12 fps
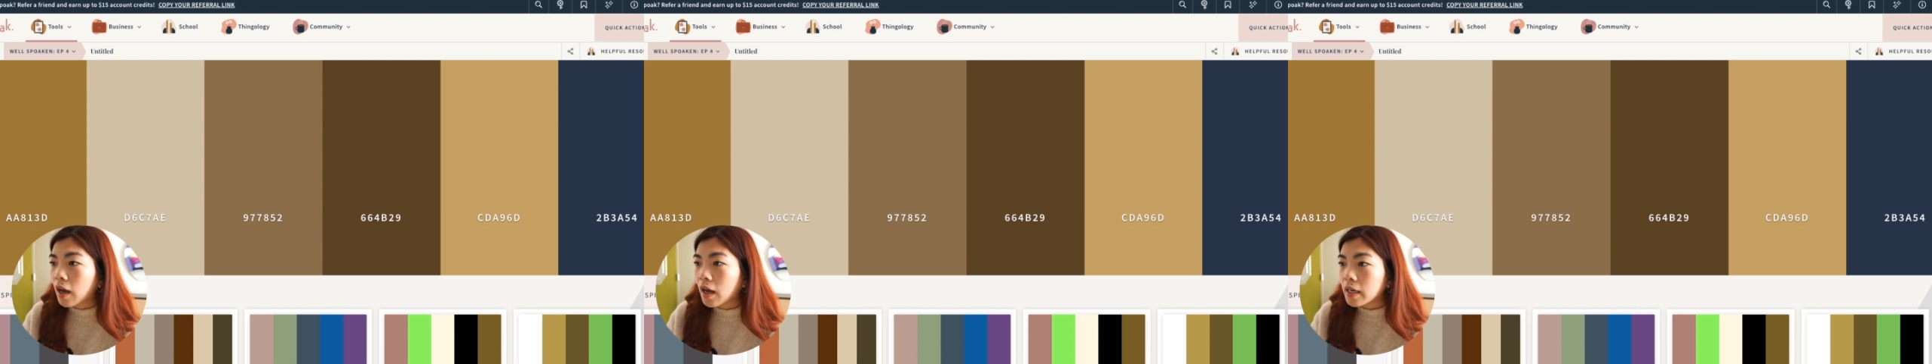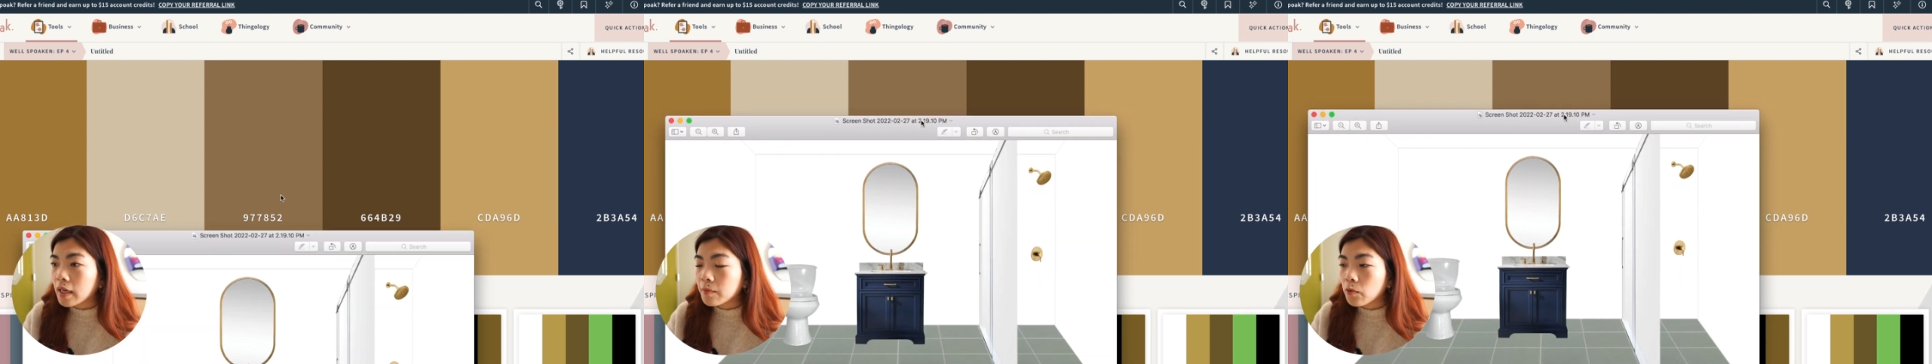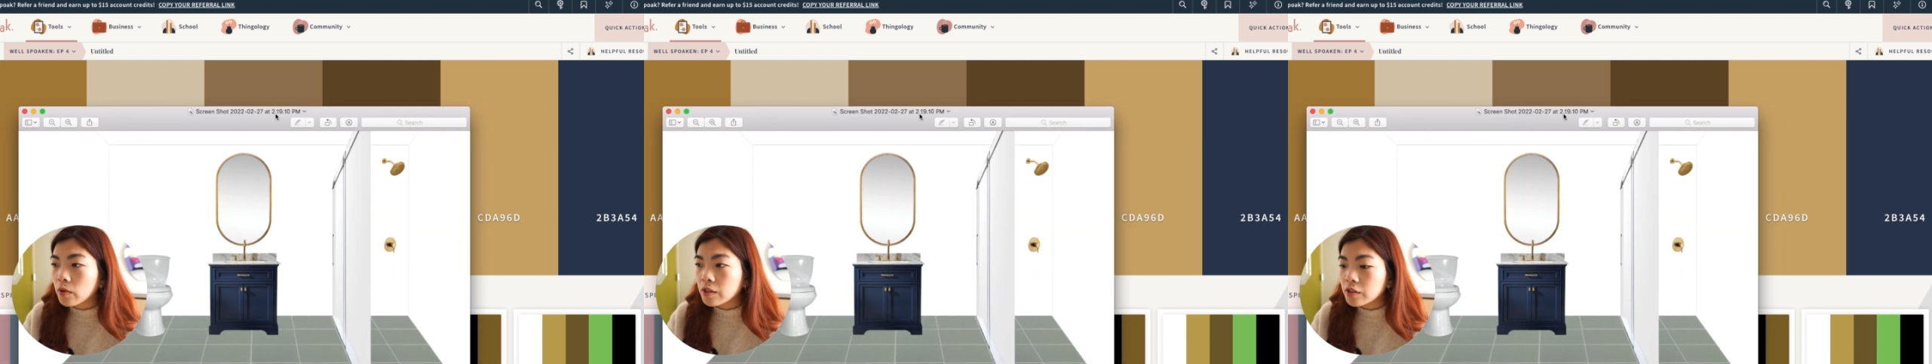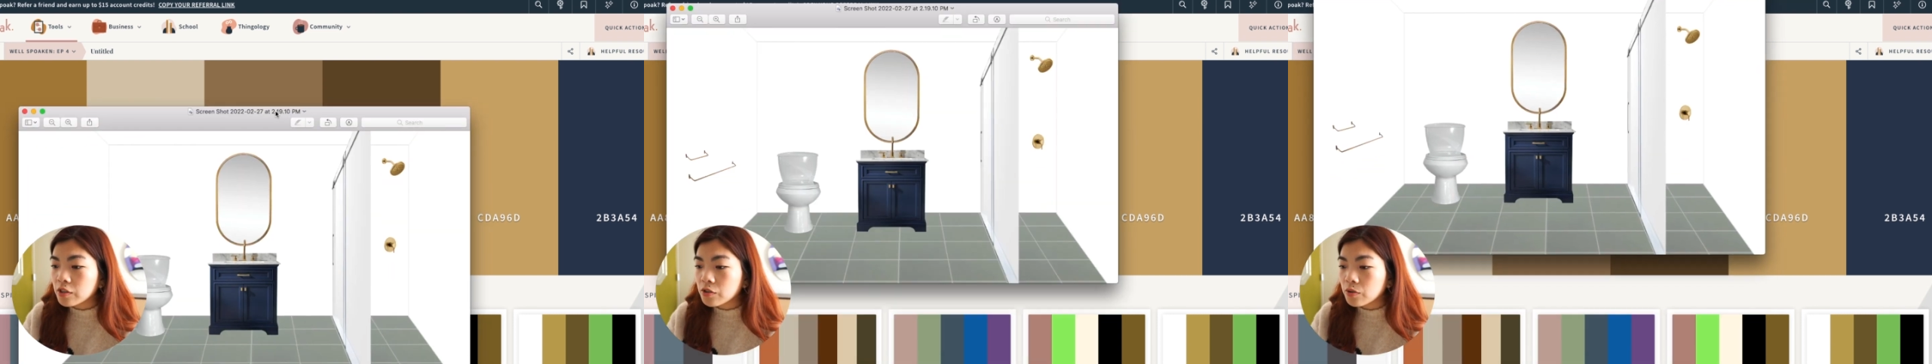I am going
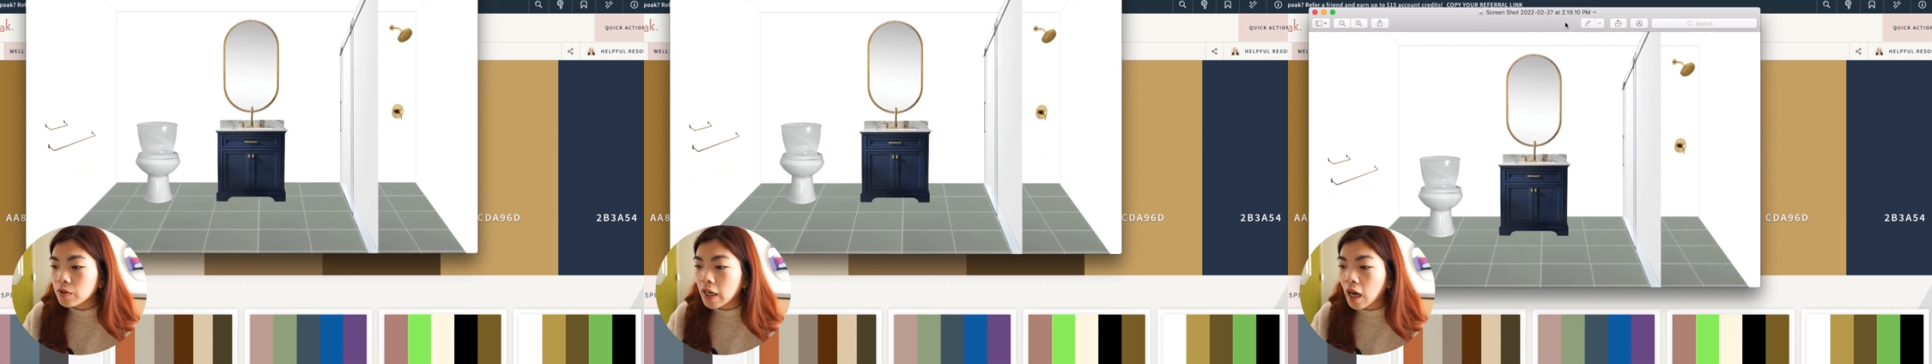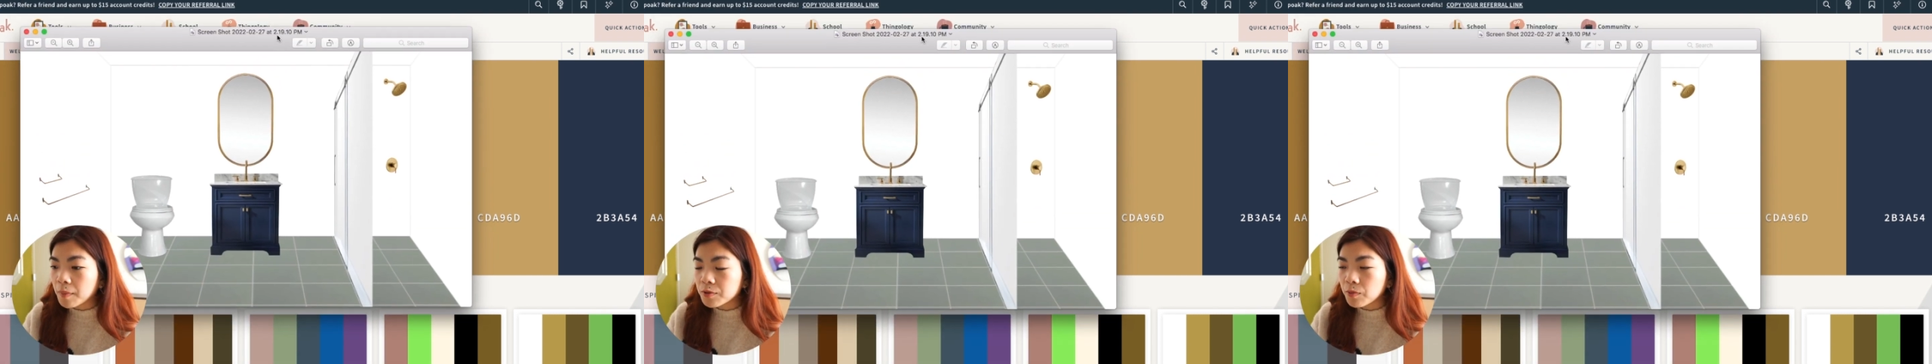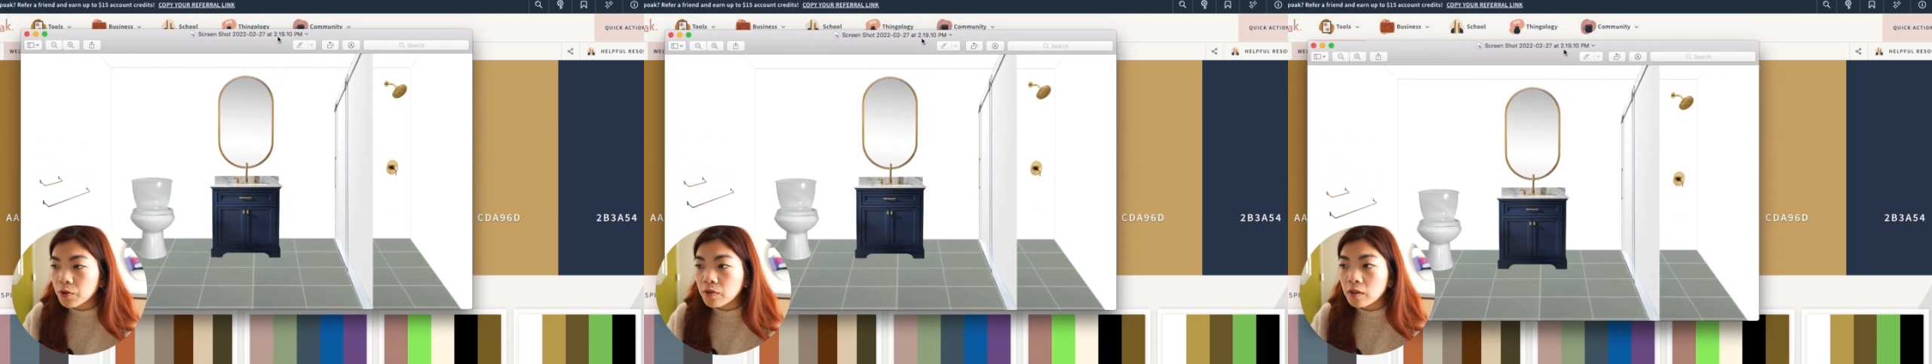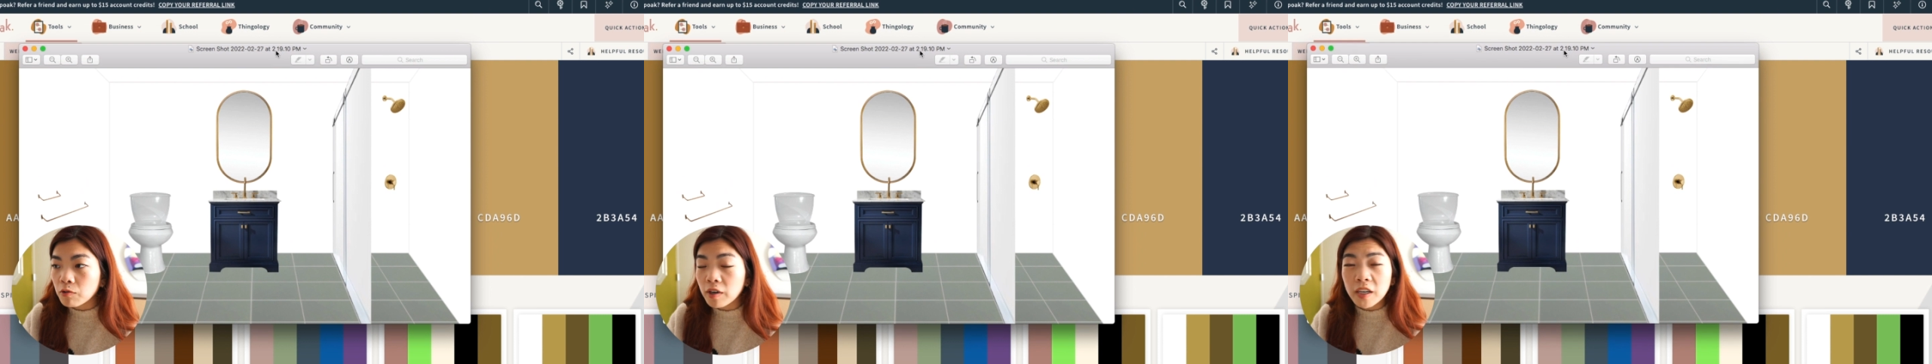to do the option where you
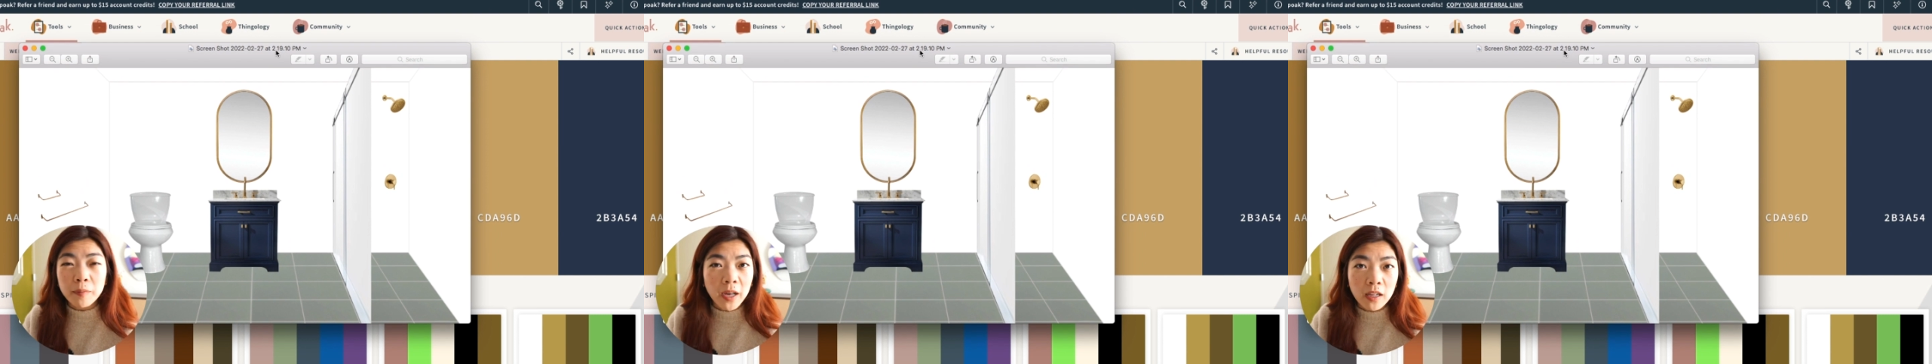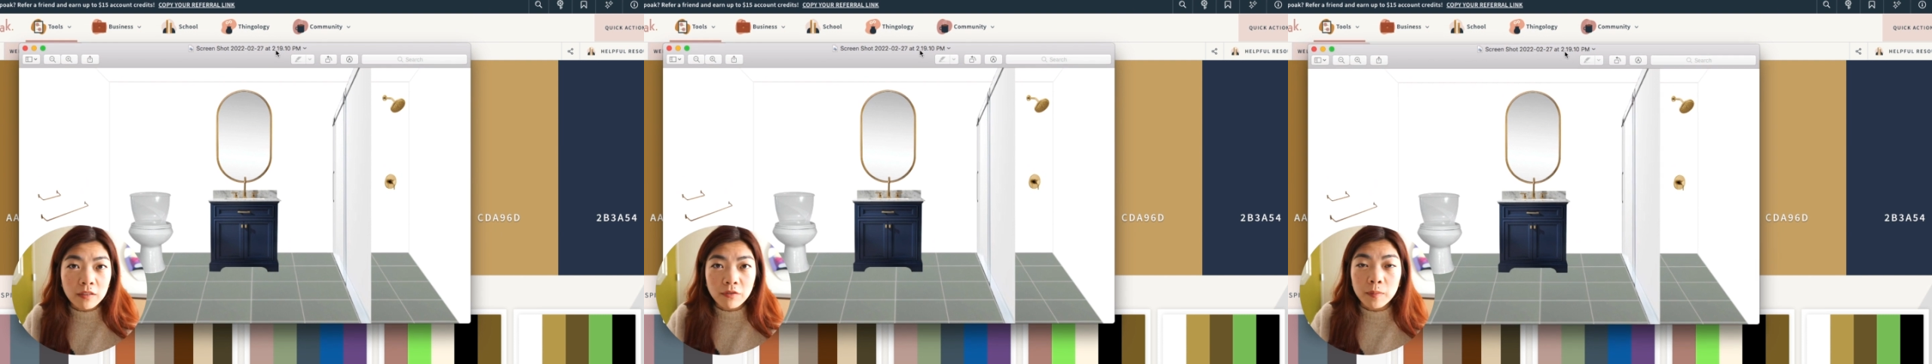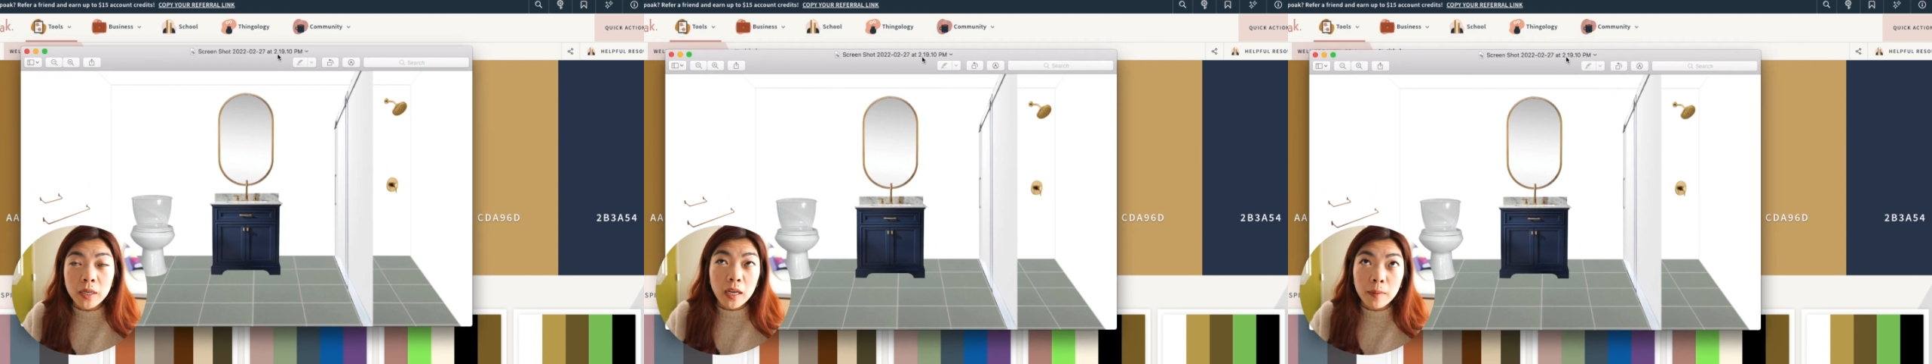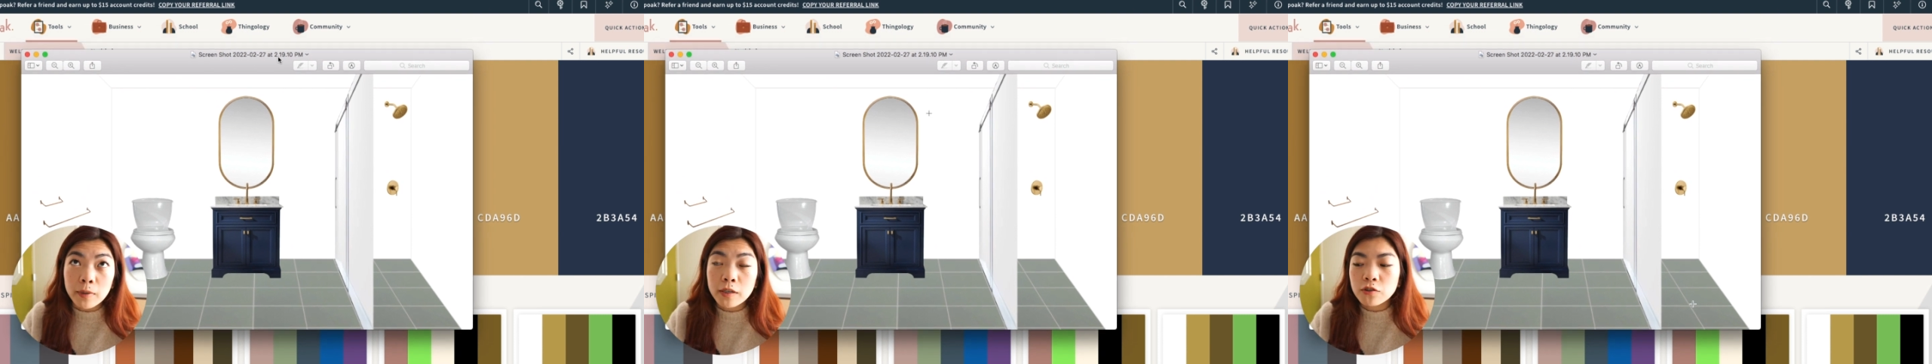can create a palette from an
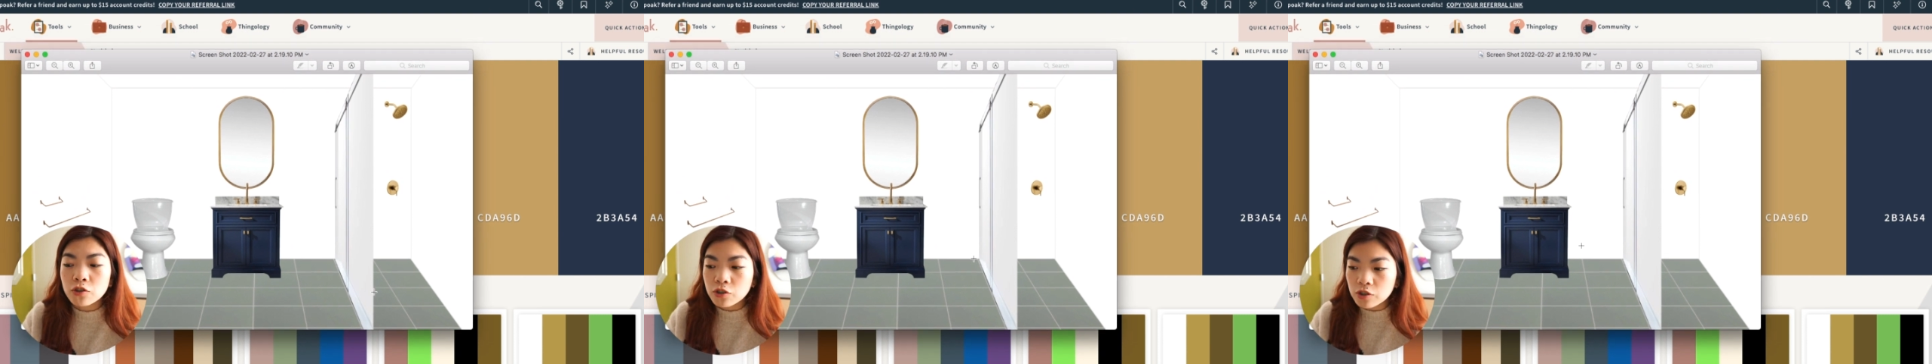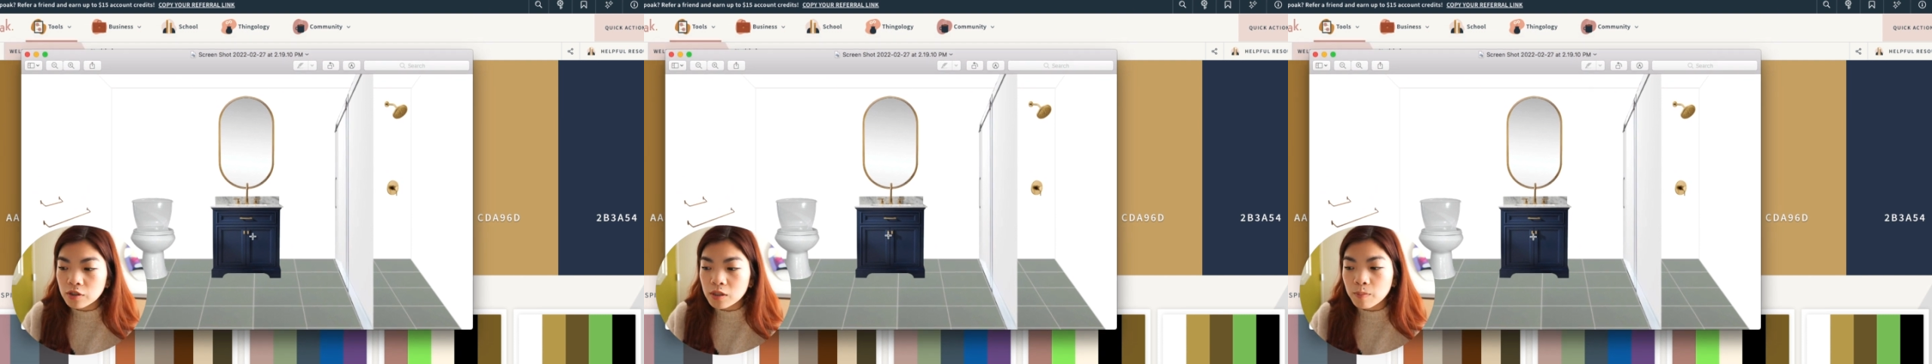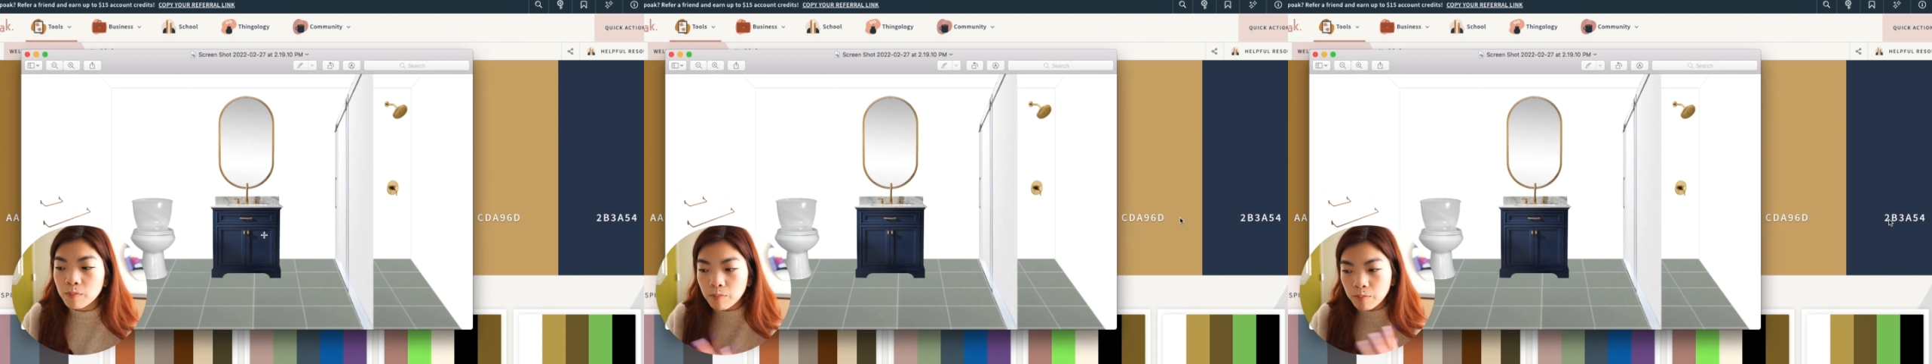image just to